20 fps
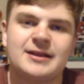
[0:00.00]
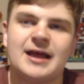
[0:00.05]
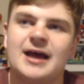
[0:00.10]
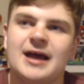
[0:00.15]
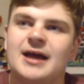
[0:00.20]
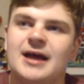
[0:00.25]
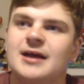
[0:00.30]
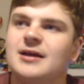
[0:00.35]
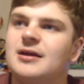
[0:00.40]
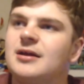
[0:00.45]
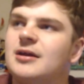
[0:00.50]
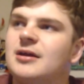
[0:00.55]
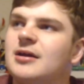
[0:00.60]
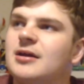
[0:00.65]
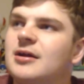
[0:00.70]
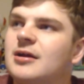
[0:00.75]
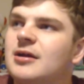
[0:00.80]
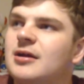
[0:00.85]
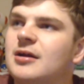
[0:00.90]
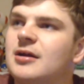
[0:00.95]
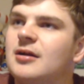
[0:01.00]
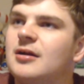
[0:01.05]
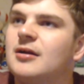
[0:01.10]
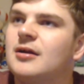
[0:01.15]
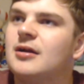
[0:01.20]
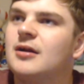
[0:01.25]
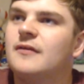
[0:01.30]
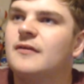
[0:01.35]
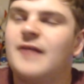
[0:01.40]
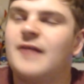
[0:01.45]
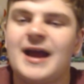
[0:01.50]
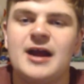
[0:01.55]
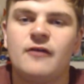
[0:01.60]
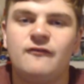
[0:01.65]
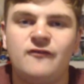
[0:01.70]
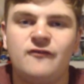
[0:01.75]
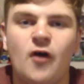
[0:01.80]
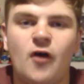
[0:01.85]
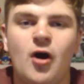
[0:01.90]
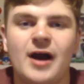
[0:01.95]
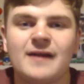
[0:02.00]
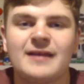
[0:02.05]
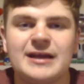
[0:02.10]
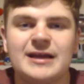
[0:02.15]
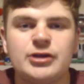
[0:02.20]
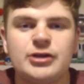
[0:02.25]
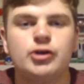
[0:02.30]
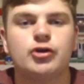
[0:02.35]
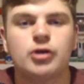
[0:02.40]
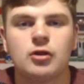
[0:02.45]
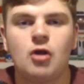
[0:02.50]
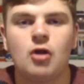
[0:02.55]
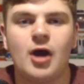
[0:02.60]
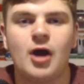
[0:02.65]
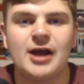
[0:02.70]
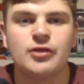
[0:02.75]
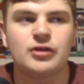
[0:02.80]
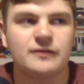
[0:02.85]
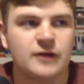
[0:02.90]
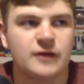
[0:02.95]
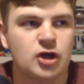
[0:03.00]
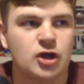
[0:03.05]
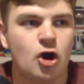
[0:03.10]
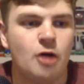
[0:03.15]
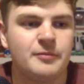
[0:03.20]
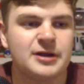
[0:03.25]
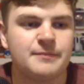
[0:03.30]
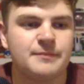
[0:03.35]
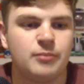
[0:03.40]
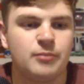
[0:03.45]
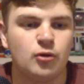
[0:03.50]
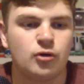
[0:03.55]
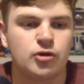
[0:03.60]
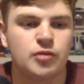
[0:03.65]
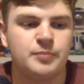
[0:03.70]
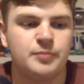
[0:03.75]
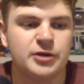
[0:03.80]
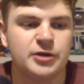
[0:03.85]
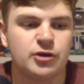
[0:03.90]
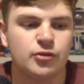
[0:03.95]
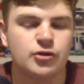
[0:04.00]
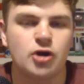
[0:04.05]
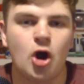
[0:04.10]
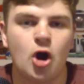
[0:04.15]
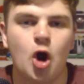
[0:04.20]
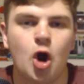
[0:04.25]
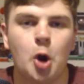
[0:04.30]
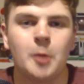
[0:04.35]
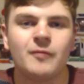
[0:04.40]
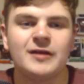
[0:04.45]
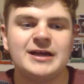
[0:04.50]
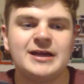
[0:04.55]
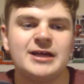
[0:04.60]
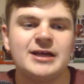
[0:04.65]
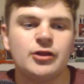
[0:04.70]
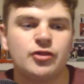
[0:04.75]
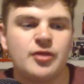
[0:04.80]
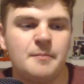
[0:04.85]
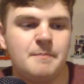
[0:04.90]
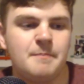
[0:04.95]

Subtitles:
that they are finally utilizing the comic books, because not only is the